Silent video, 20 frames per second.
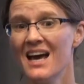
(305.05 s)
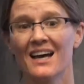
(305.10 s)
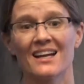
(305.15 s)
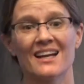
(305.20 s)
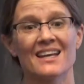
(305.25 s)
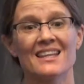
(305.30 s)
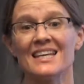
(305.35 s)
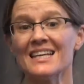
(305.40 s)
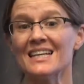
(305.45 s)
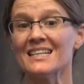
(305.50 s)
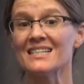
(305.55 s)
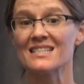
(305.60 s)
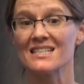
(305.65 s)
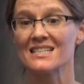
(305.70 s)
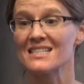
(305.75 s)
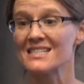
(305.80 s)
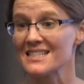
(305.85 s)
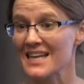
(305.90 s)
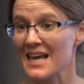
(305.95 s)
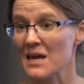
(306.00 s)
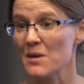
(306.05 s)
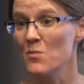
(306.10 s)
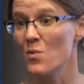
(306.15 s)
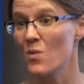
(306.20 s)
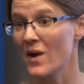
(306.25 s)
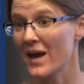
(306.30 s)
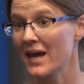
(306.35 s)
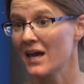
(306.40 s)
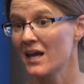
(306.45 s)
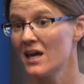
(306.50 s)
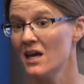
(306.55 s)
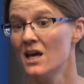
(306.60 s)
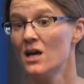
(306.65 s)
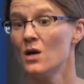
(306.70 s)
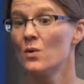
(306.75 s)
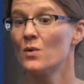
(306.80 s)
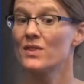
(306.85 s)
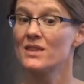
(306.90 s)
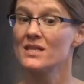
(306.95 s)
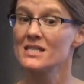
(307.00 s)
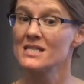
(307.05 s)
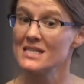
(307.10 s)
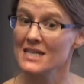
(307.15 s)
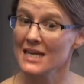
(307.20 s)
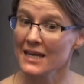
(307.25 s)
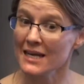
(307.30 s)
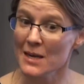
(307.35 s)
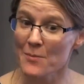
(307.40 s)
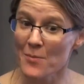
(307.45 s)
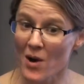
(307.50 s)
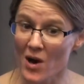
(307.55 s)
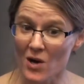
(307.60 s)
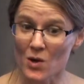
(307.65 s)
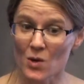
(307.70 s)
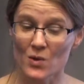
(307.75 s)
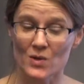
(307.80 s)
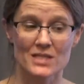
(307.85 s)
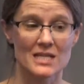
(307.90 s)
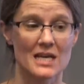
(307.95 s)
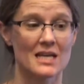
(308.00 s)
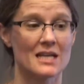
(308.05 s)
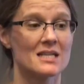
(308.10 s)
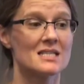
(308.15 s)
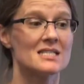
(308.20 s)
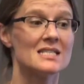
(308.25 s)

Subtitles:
And I think it's the same way with this DNA barcode data.